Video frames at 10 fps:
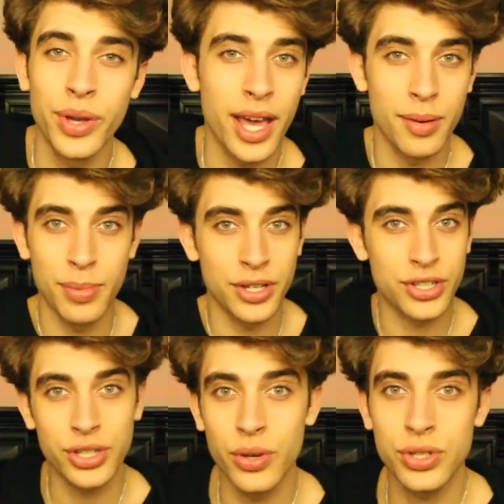we had a big
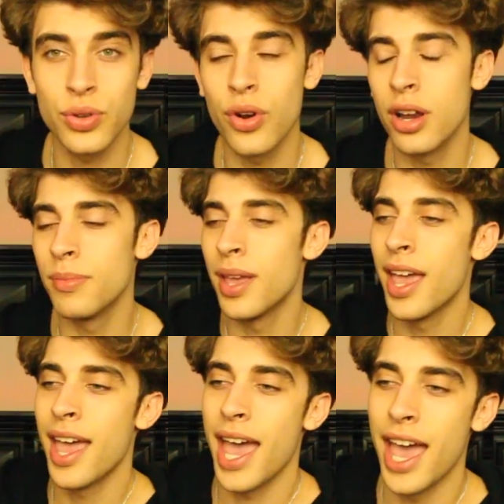snowstorm,
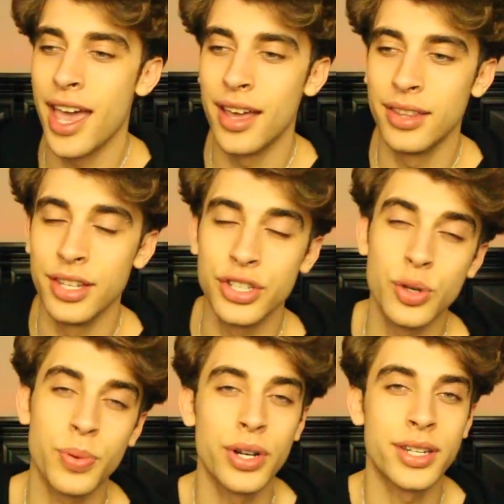and the
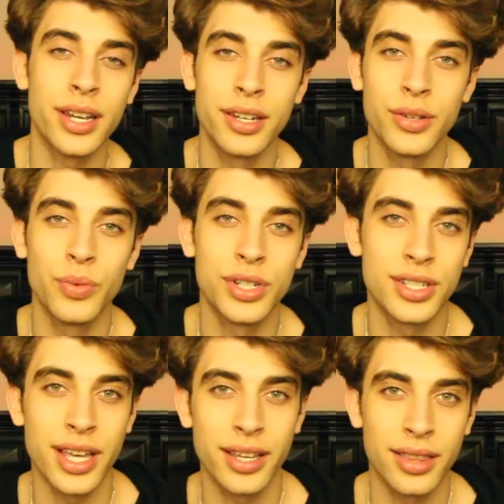superintendent, which
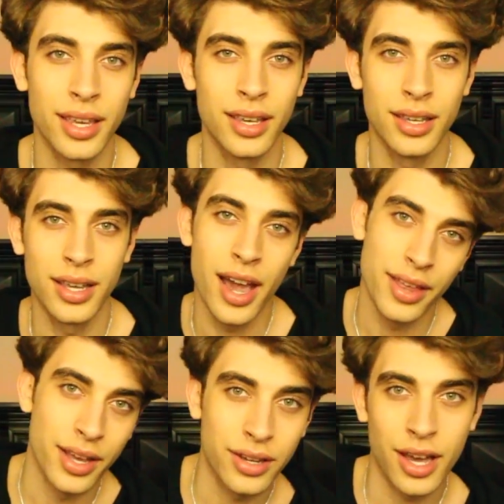is like the guy
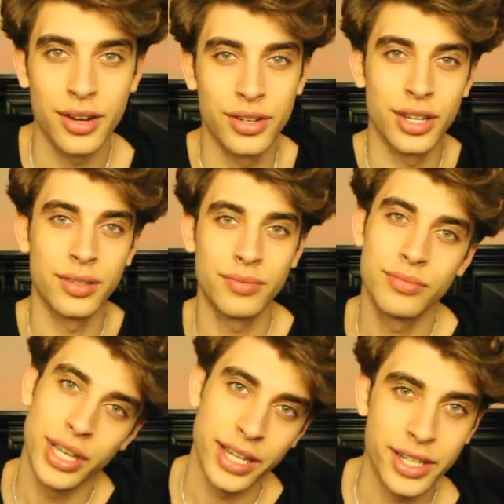that kind of
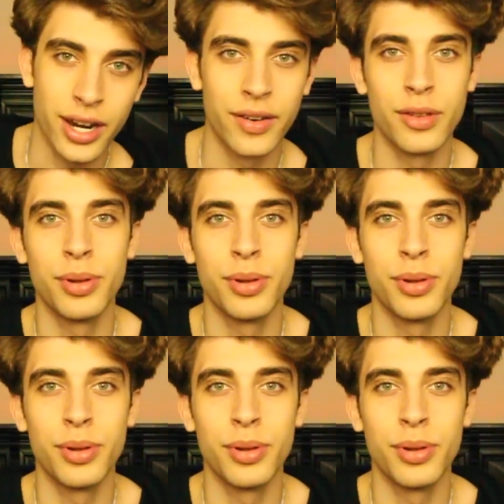like takes care of